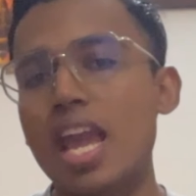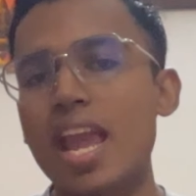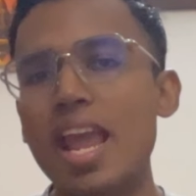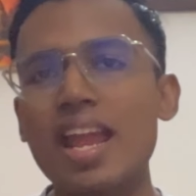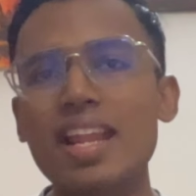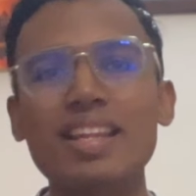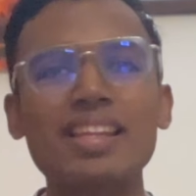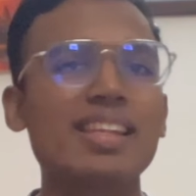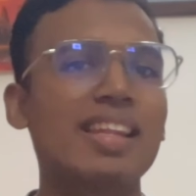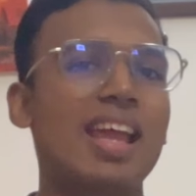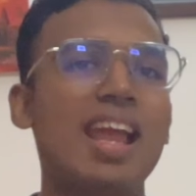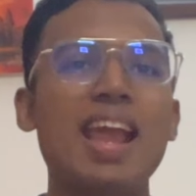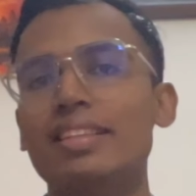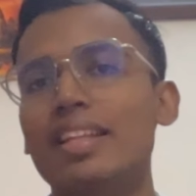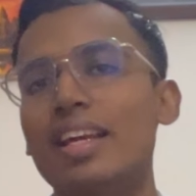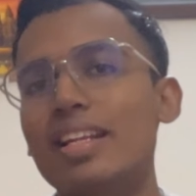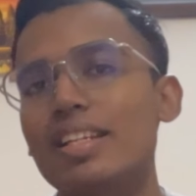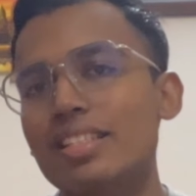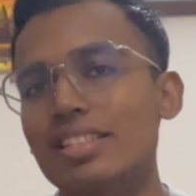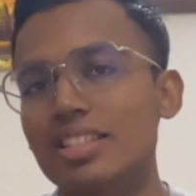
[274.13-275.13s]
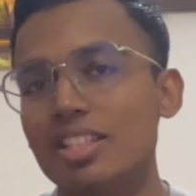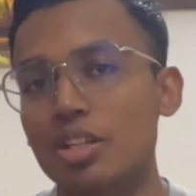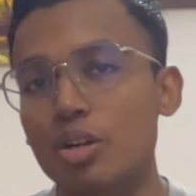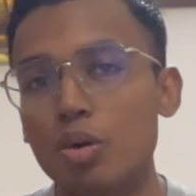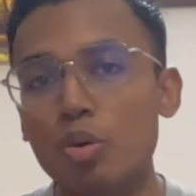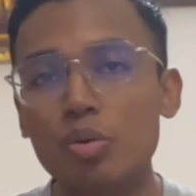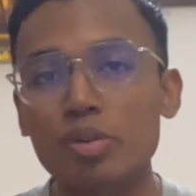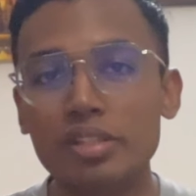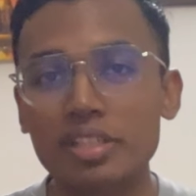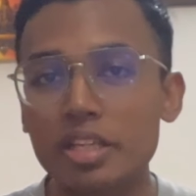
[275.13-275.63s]
and that is the
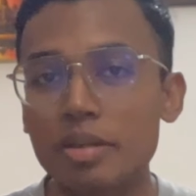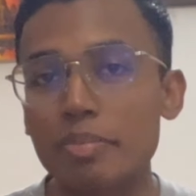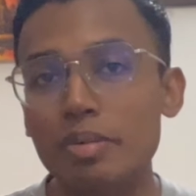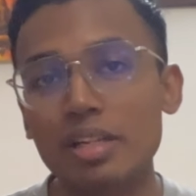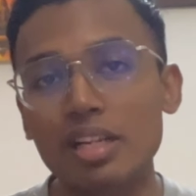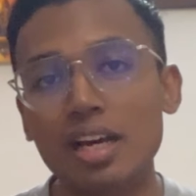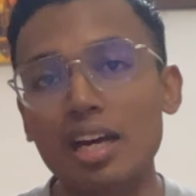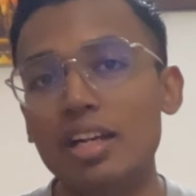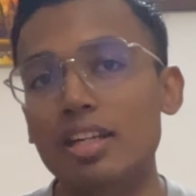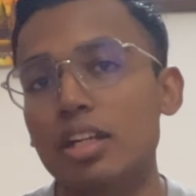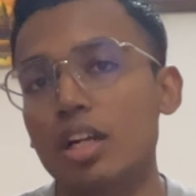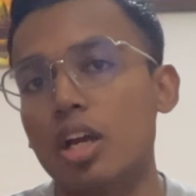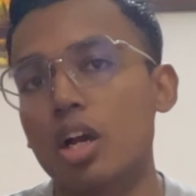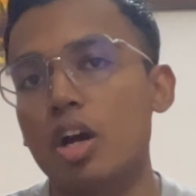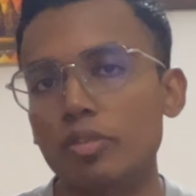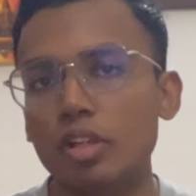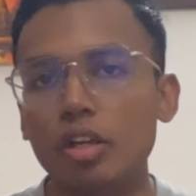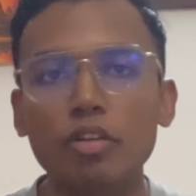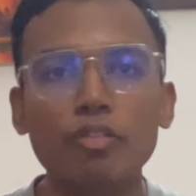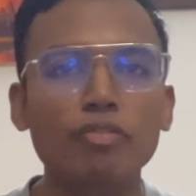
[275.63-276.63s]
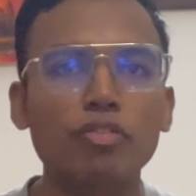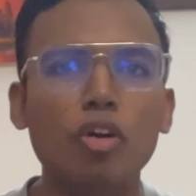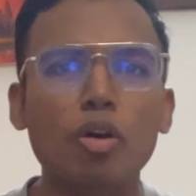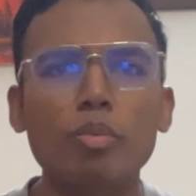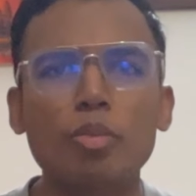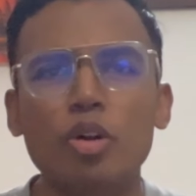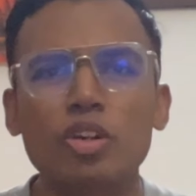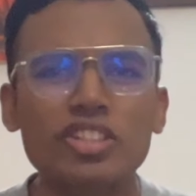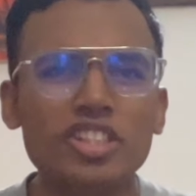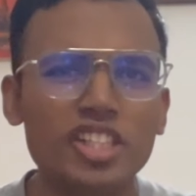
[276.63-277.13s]
whole Ghibli art form
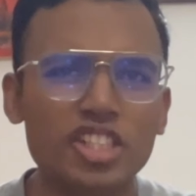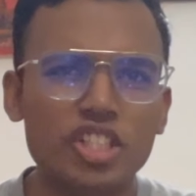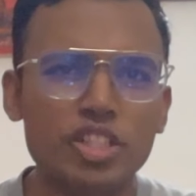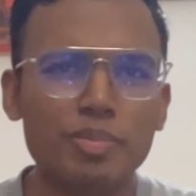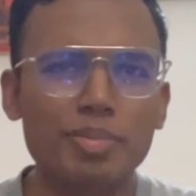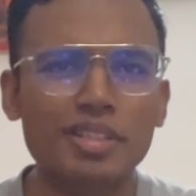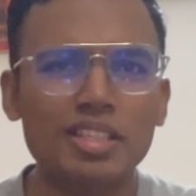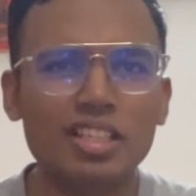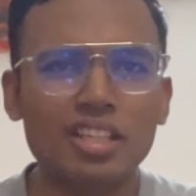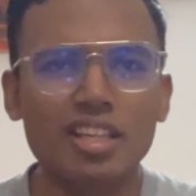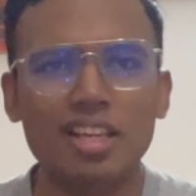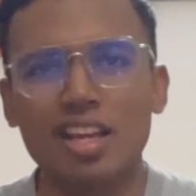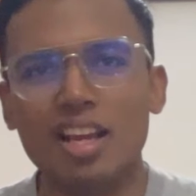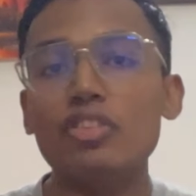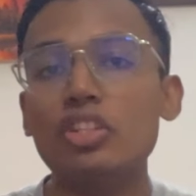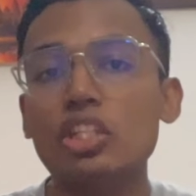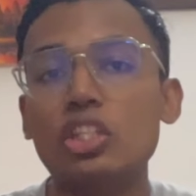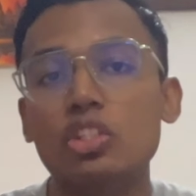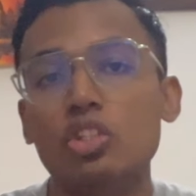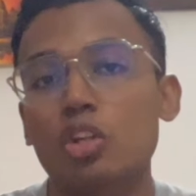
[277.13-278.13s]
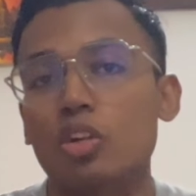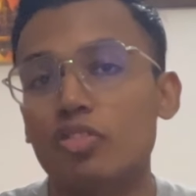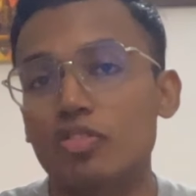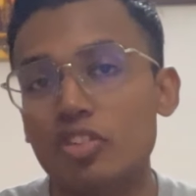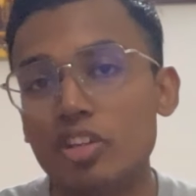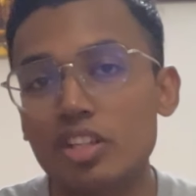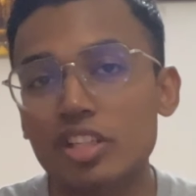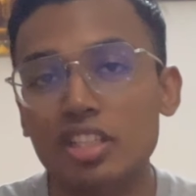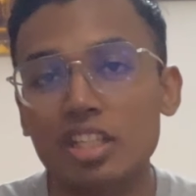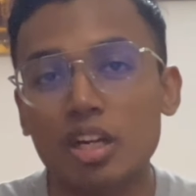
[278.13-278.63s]
on ChatGPT. Everything is sort of
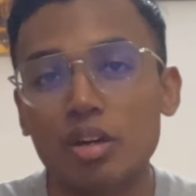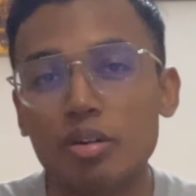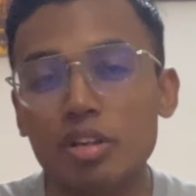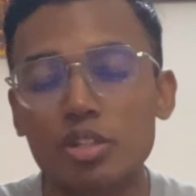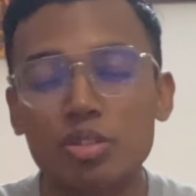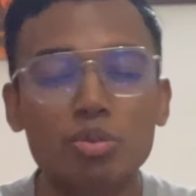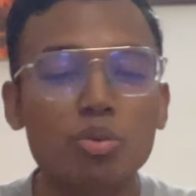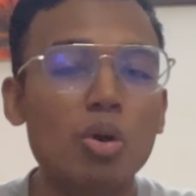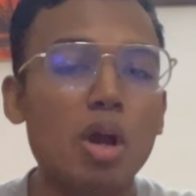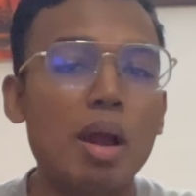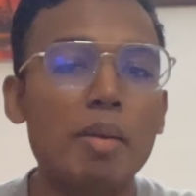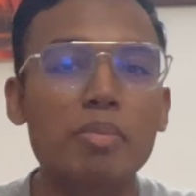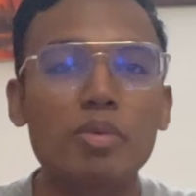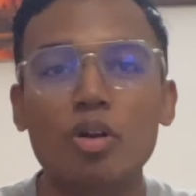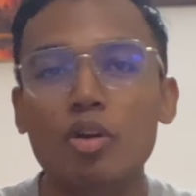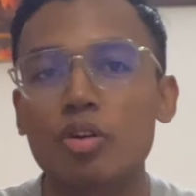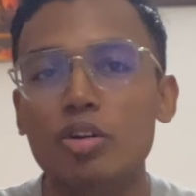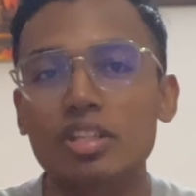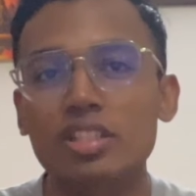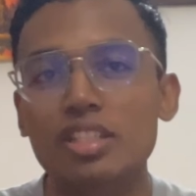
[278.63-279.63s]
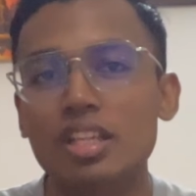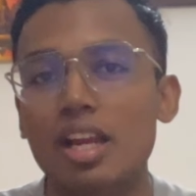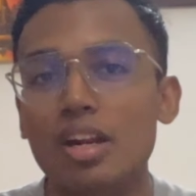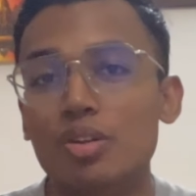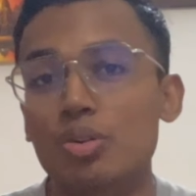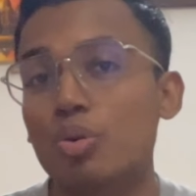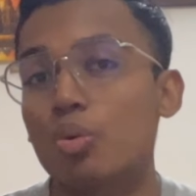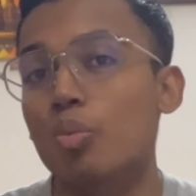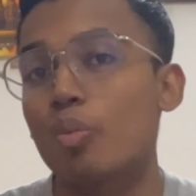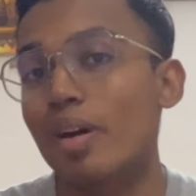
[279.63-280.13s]
trending nowadays, so I'm not going to say I don't
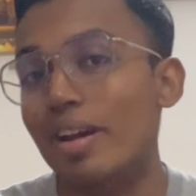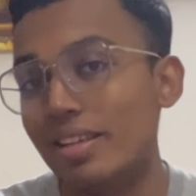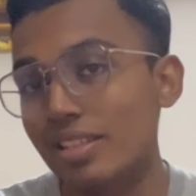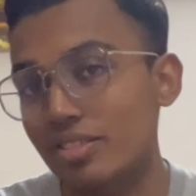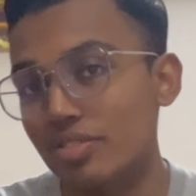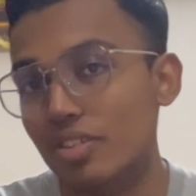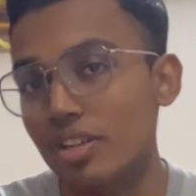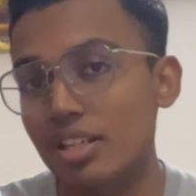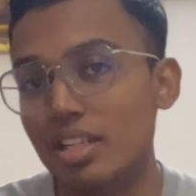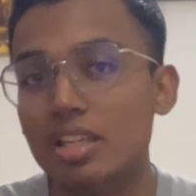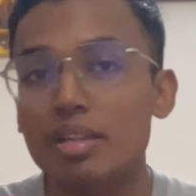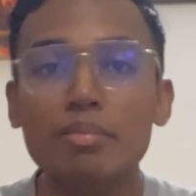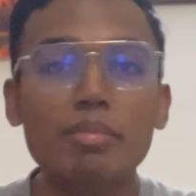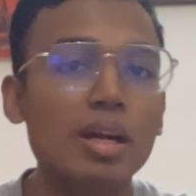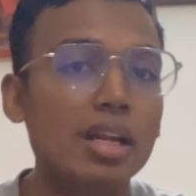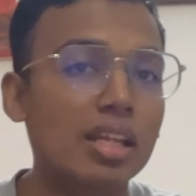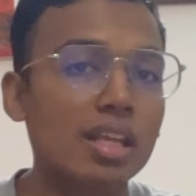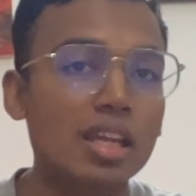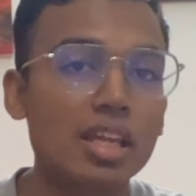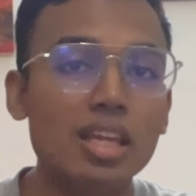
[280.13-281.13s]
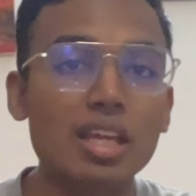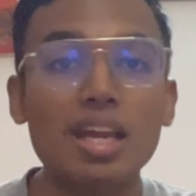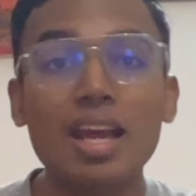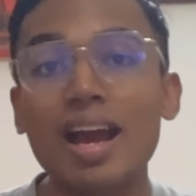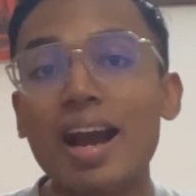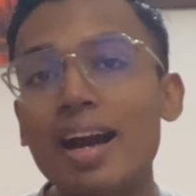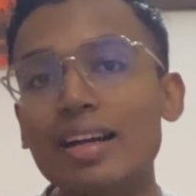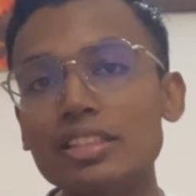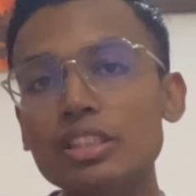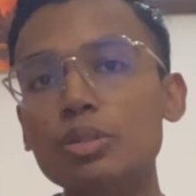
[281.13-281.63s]
know why it's trending, but hey,
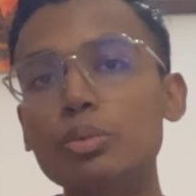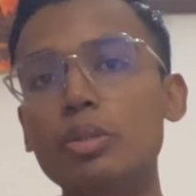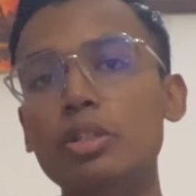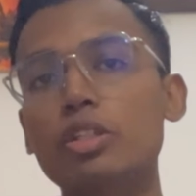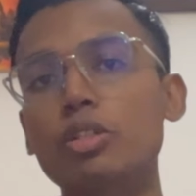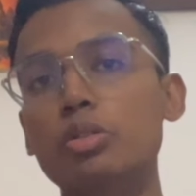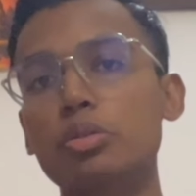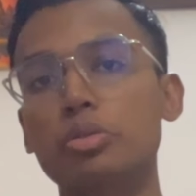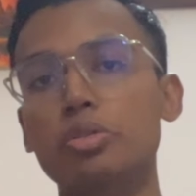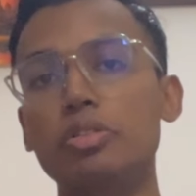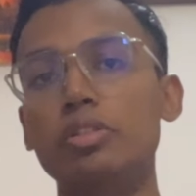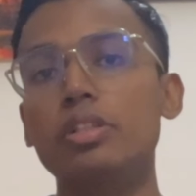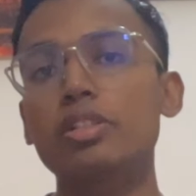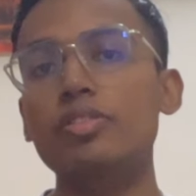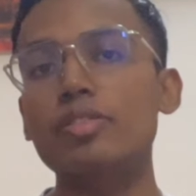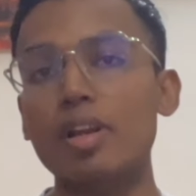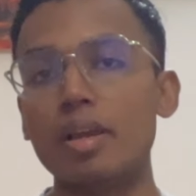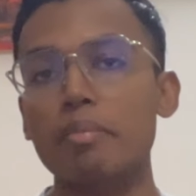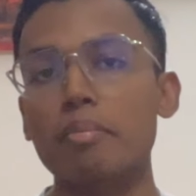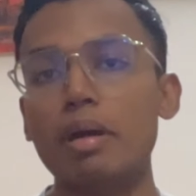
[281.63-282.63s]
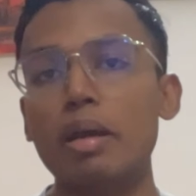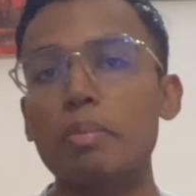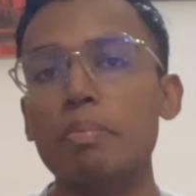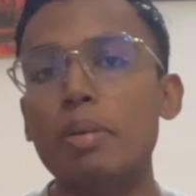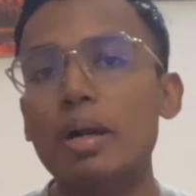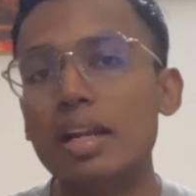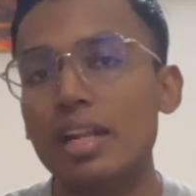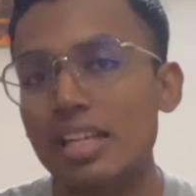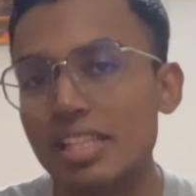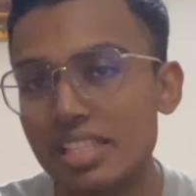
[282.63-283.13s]
I just wanted to try my
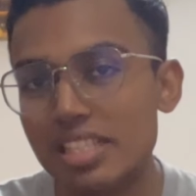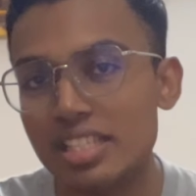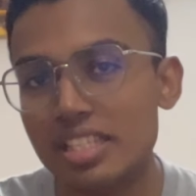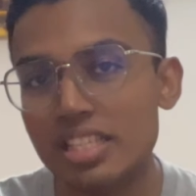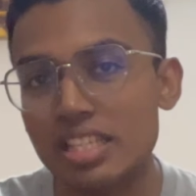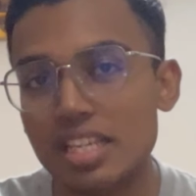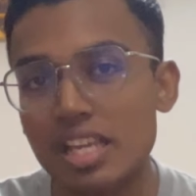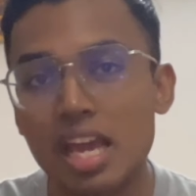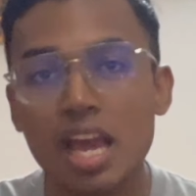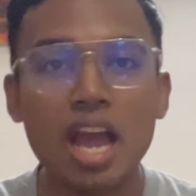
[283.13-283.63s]
part and see.